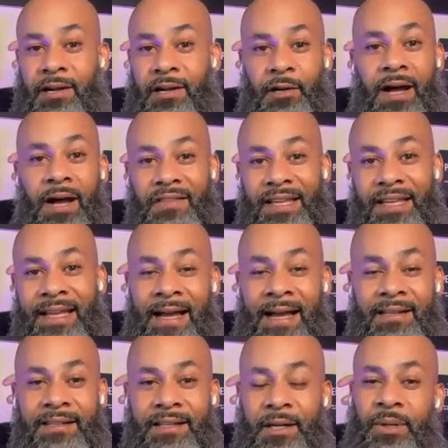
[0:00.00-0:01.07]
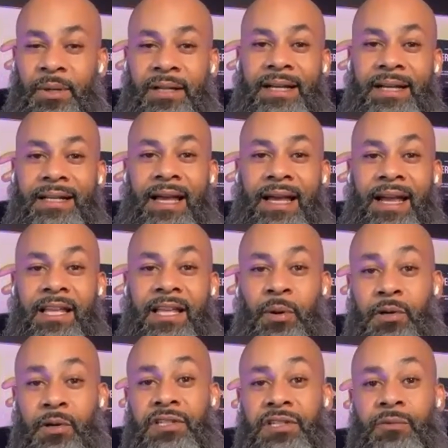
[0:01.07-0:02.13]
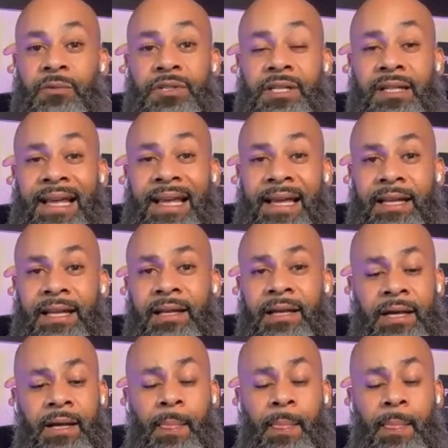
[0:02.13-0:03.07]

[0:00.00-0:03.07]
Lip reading: I don't know how they got in there, but the 8th person was a lady.